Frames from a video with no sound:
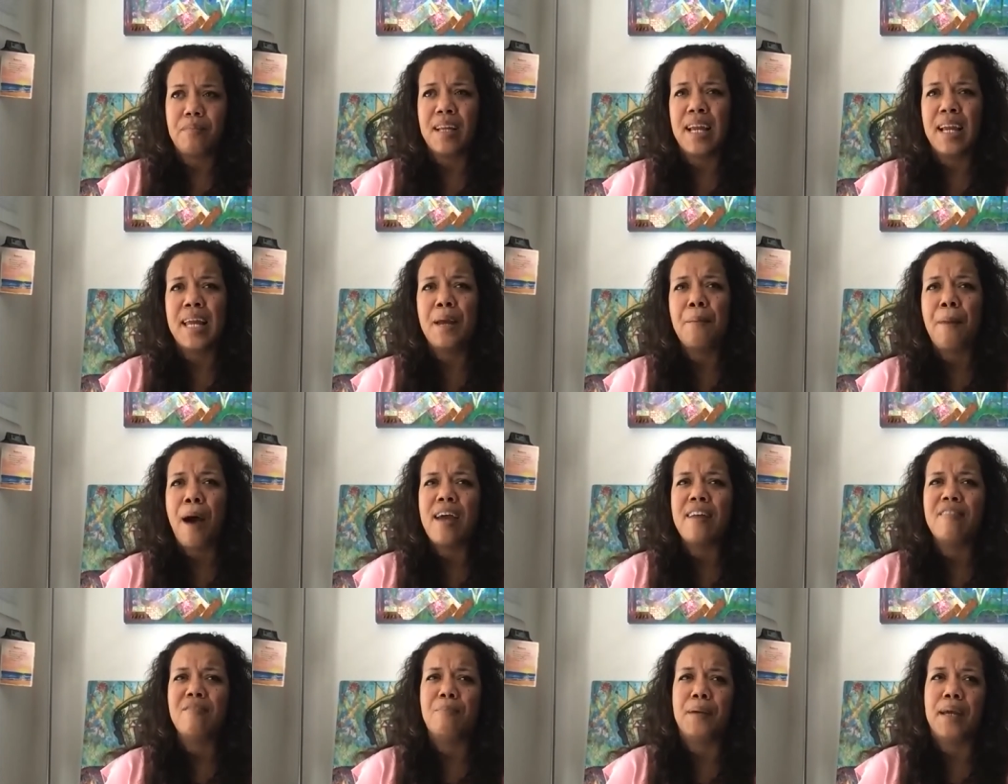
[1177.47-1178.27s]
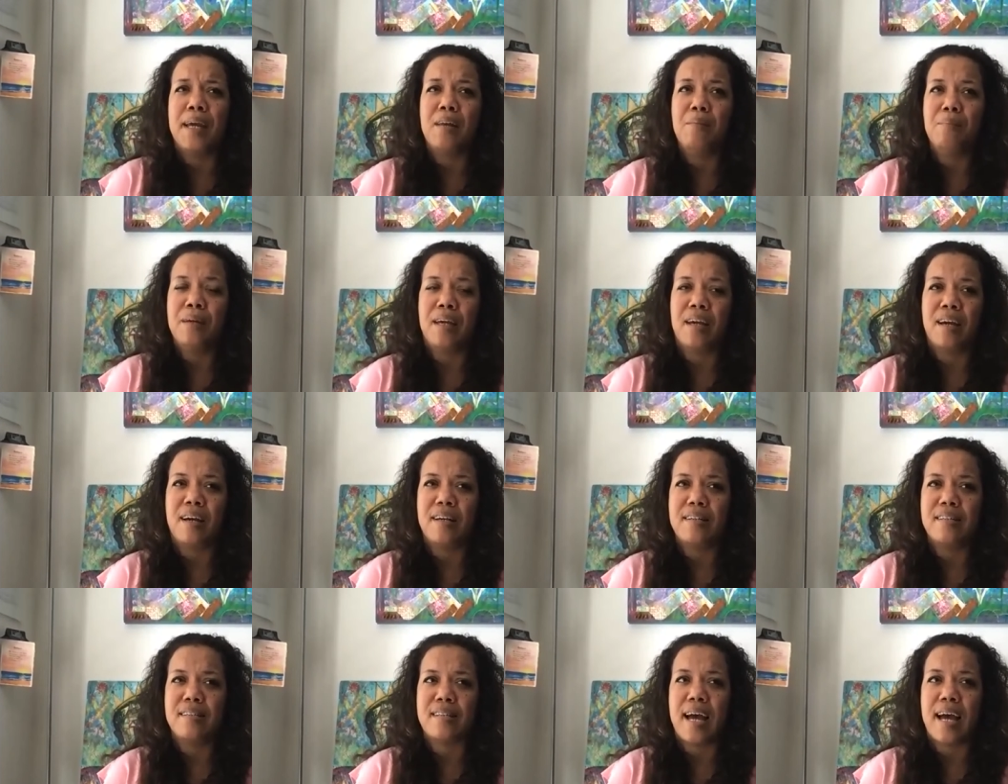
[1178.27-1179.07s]
And it might have been
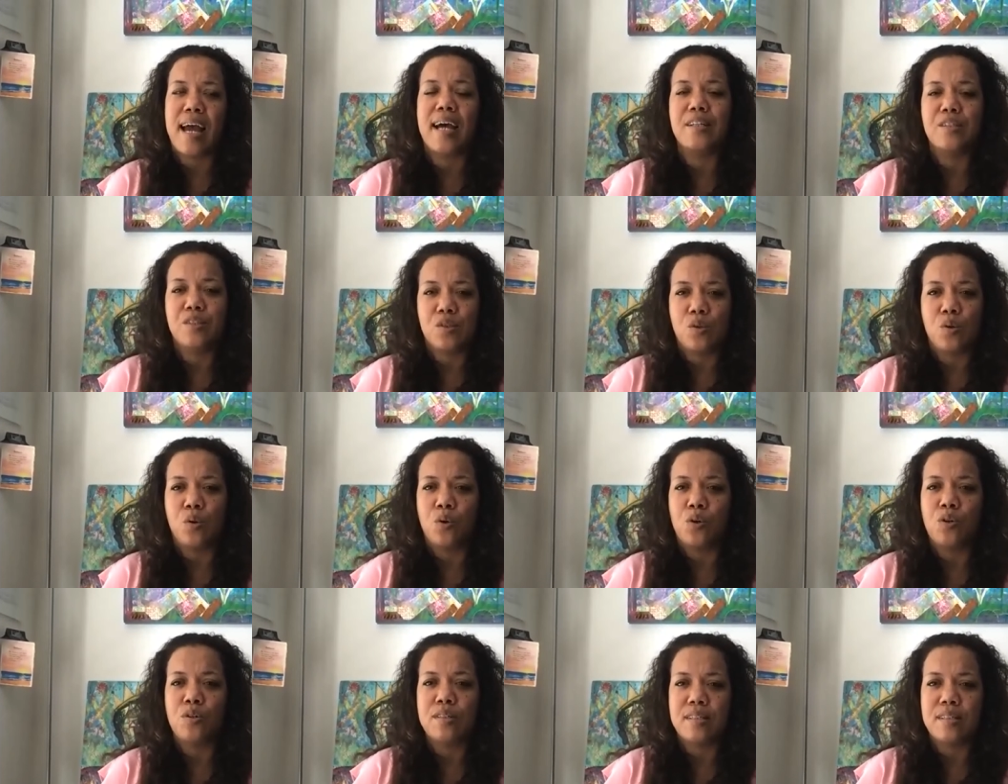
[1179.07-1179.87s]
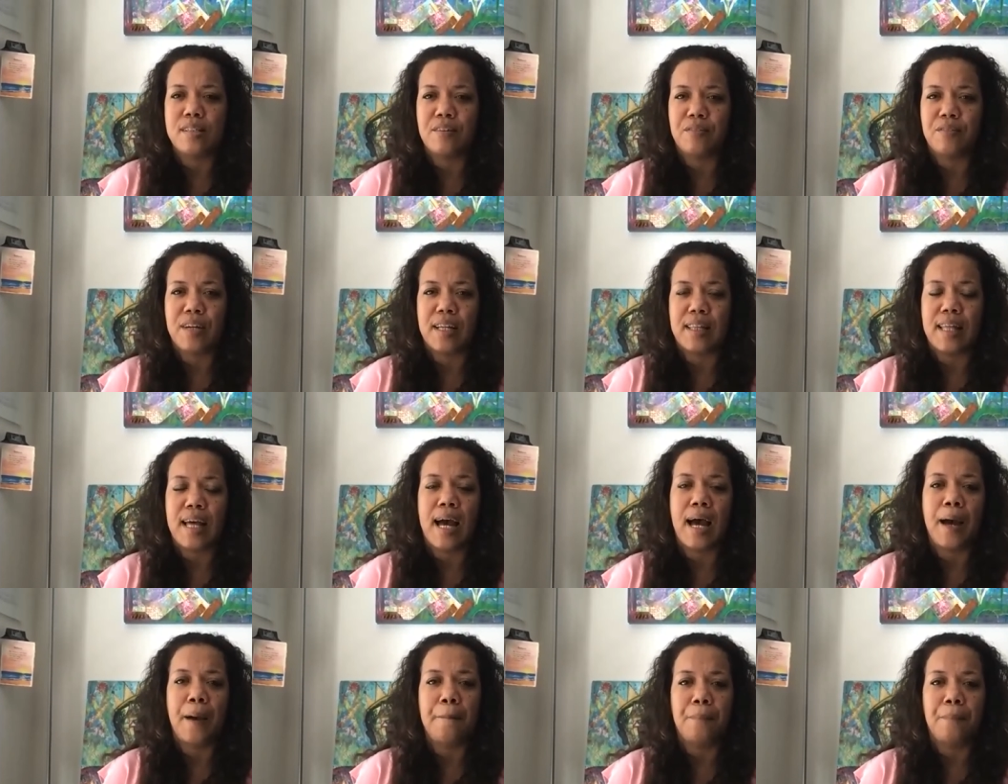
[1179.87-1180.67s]
because I had school and stuff like
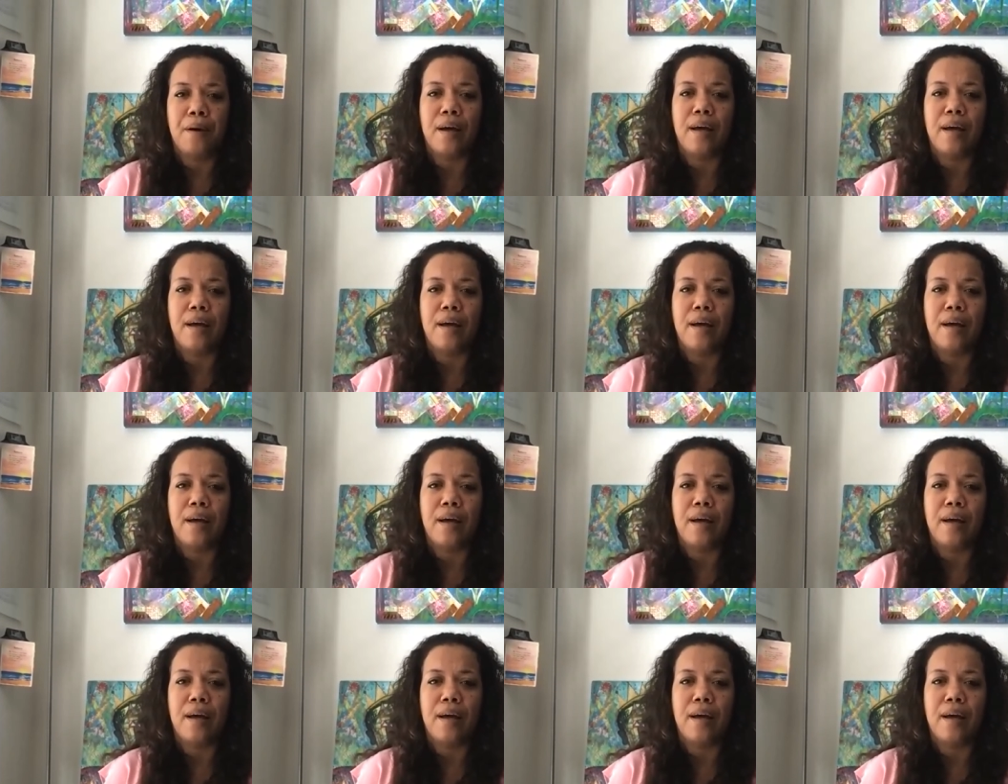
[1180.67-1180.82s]
that.